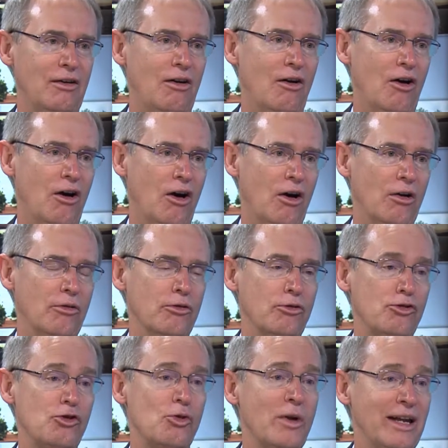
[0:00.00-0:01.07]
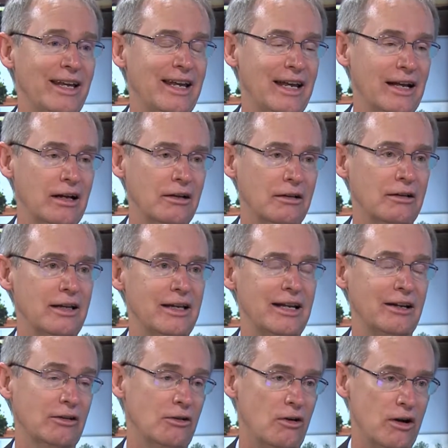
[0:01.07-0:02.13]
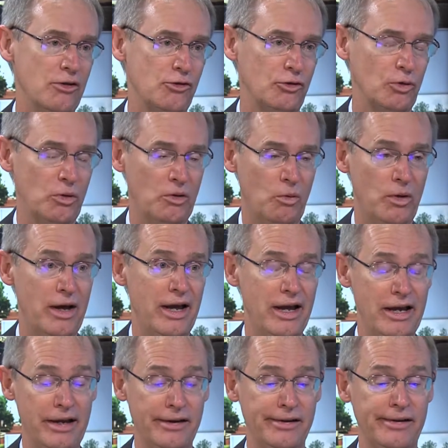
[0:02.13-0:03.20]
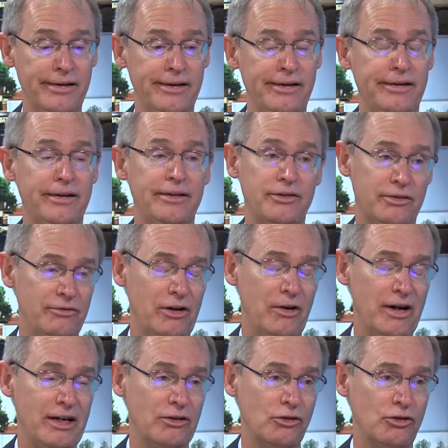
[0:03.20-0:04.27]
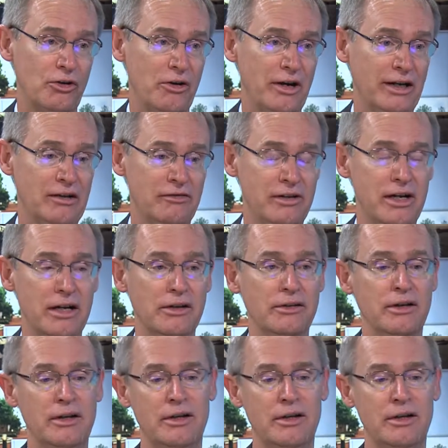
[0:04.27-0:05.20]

are shrinking in a large sort of way, that's a very concerning event.